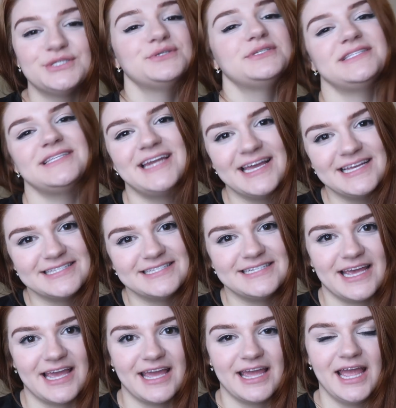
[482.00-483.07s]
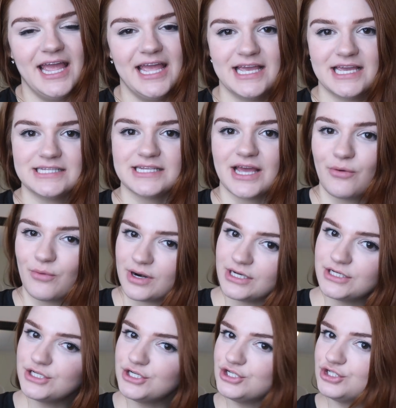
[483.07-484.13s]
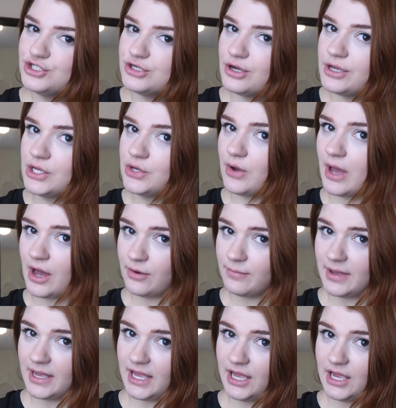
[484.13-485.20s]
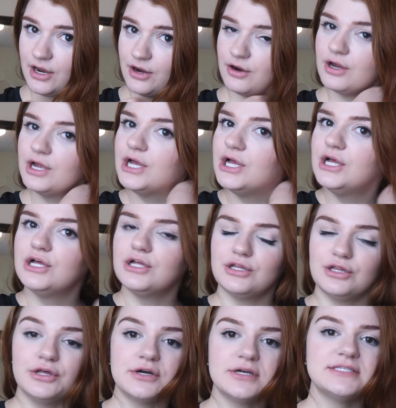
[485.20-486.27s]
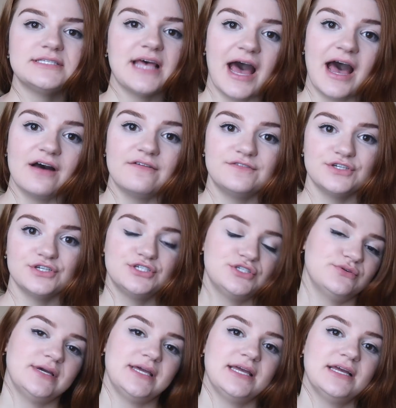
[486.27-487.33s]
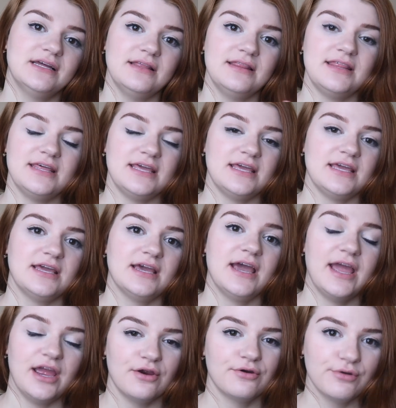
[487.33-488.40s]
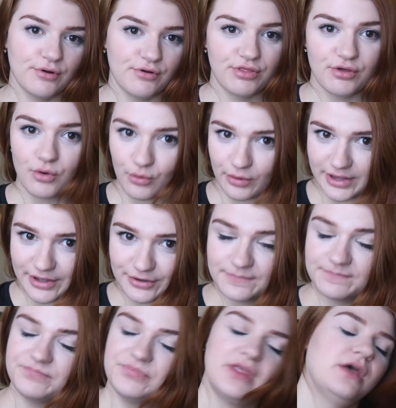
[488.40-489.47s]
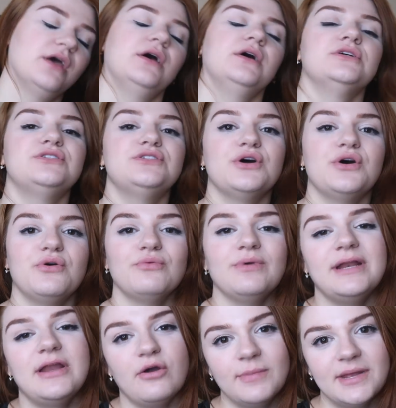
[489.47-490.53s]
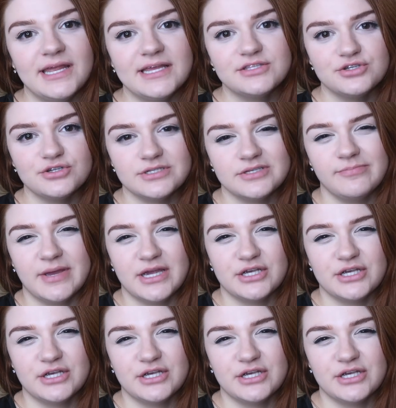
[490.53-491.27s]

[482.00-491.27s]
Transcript: So it's the next day, and I wanted to just show you how my hair looks after doing the hair growth oil. So right now I'm gonna insert some